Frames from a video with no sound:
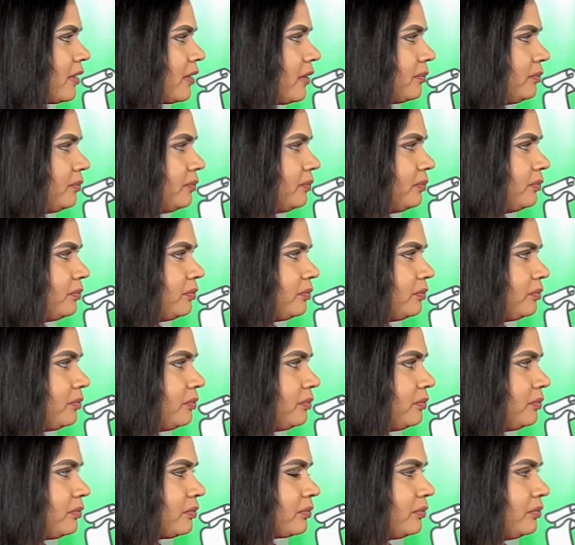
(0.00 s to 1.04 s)

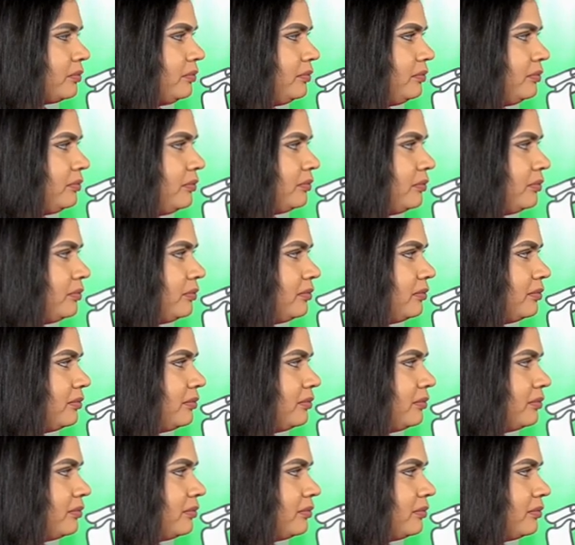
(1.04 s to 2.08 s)

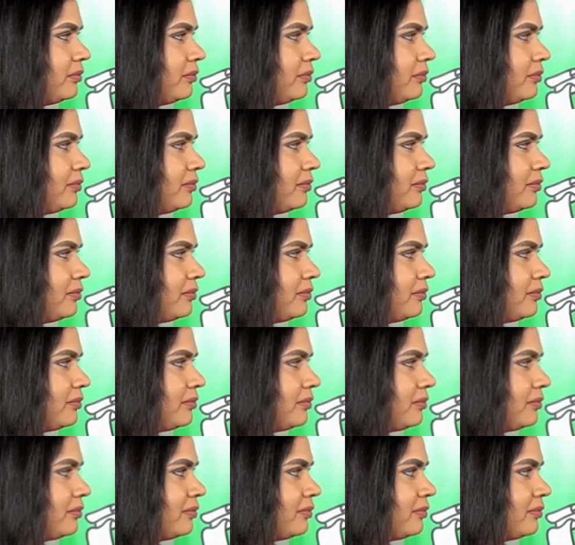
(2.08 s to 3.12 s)

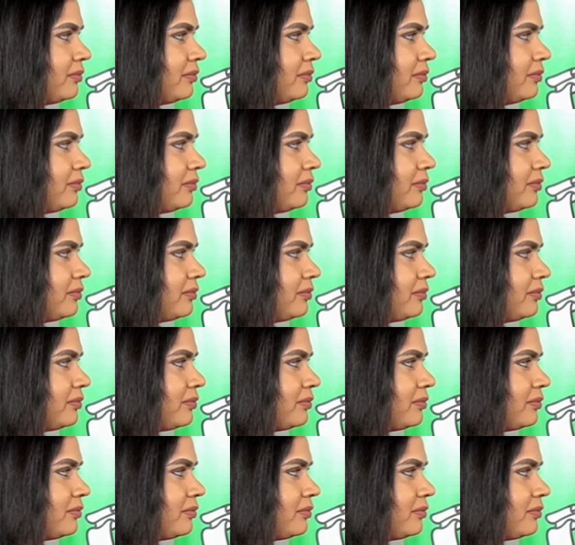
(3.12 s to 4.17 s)

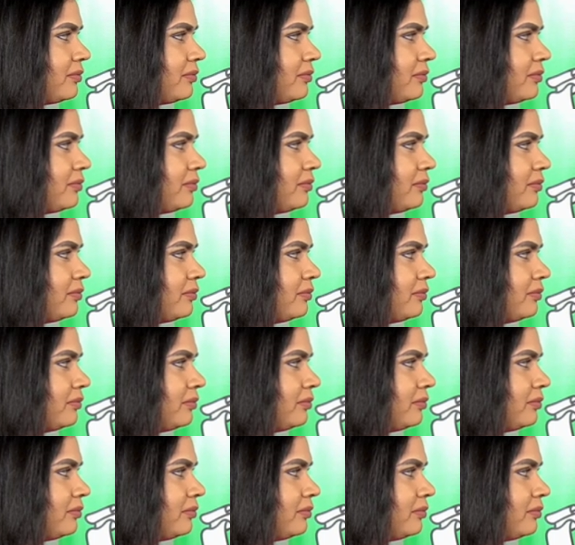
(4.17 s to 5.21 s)

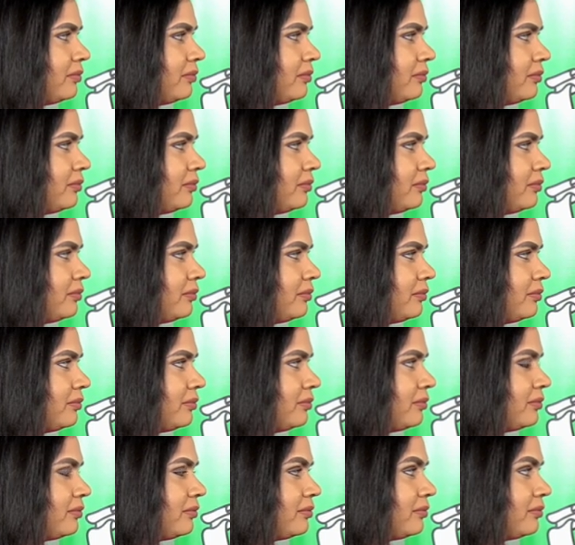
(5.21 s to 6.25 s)

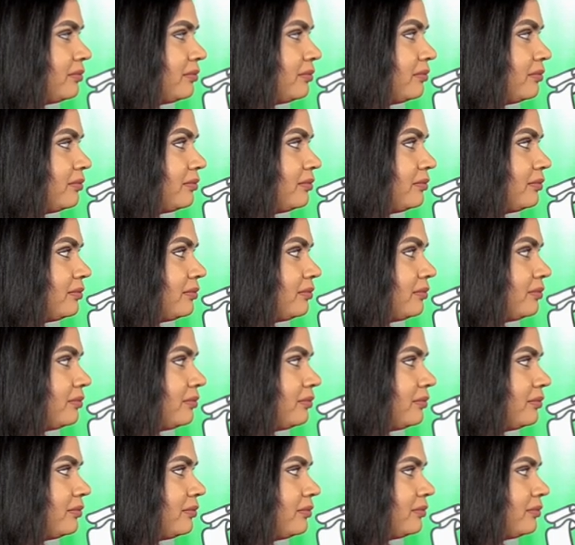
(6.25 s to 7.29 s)

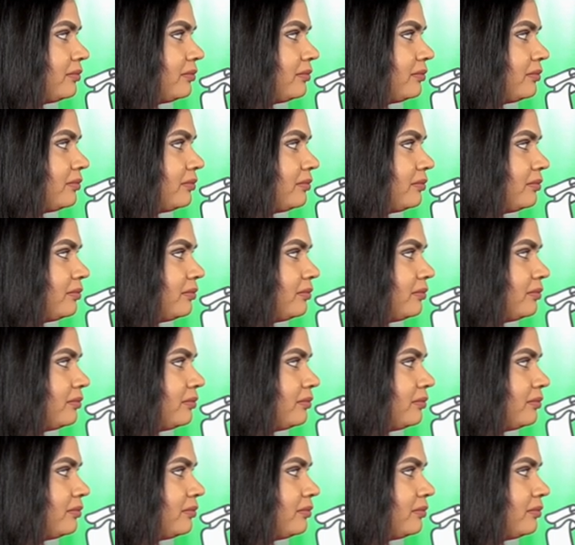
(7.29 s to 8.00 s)
The person shown says nothing.